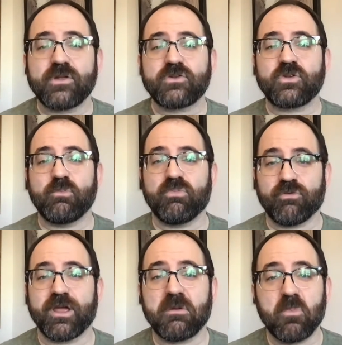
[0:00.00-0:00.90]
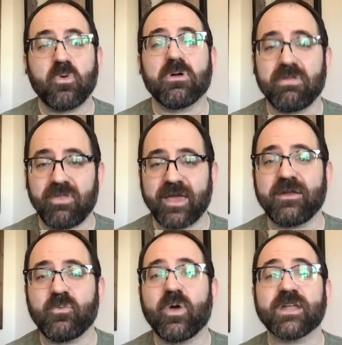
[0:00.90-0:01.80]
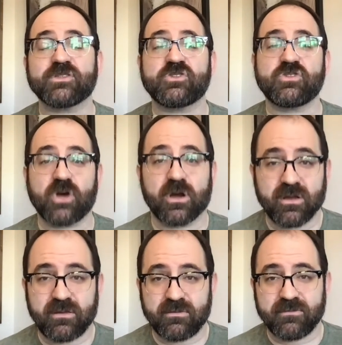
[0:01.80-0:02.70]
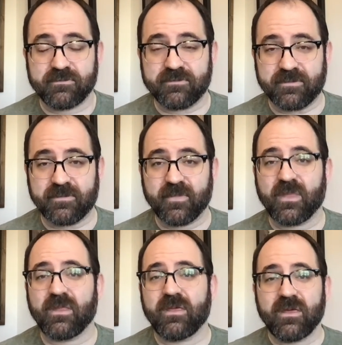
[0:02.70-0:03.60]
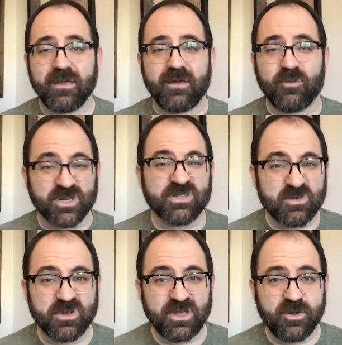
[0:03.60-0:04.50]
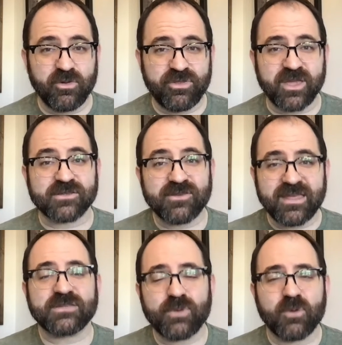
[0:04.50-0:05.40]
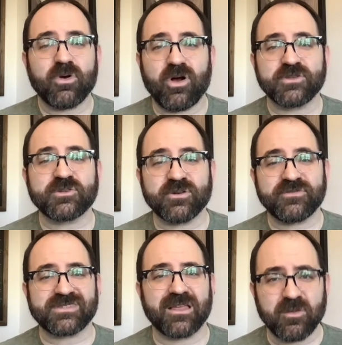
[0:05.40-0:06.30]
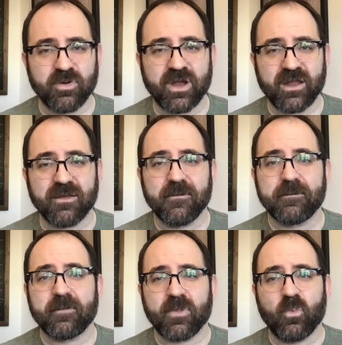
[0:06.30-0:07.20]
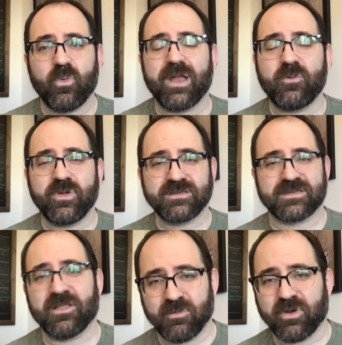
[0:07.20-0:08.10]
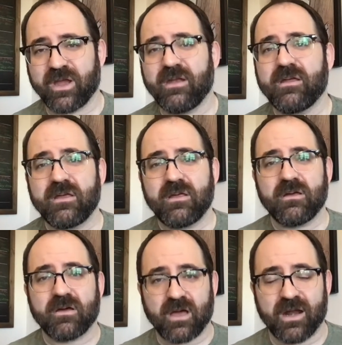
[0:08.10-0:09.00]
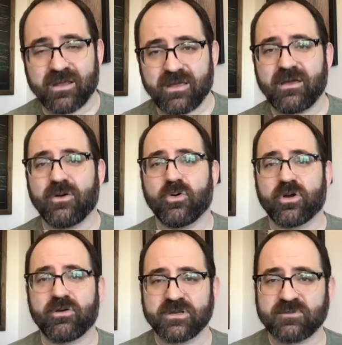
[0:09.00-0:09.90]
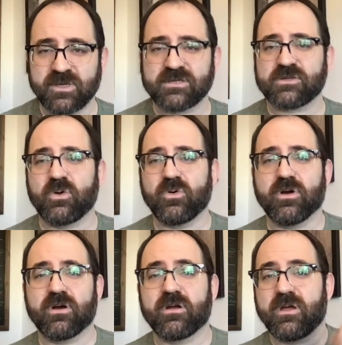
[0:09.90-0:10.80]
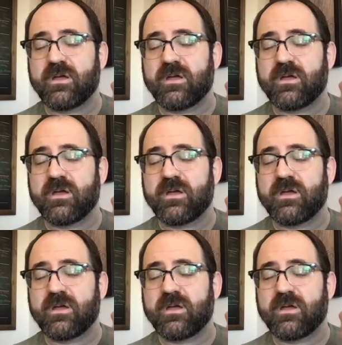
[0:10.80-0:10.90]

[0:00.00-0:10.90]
to bring more light when it's dark, which is a really cool thing. So that's what we're all sort of celebrating when we celebrate Hanukkah or Christmas or